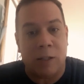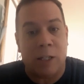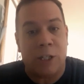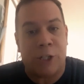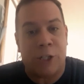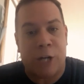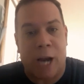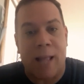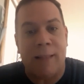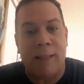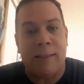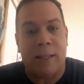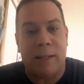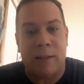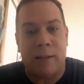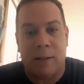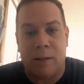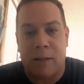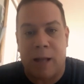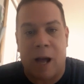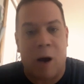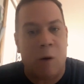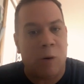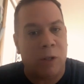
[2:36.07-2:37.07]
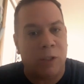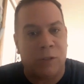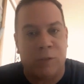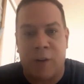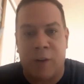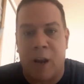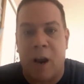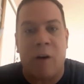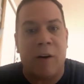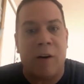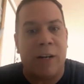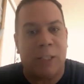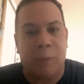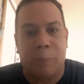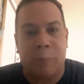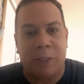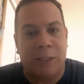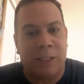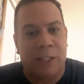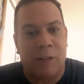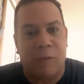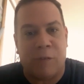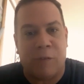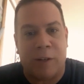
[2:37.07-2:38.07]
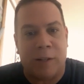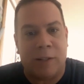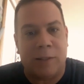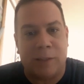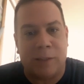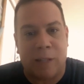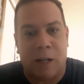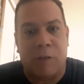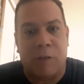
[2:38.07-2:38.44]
chanting, that was very specific stuff.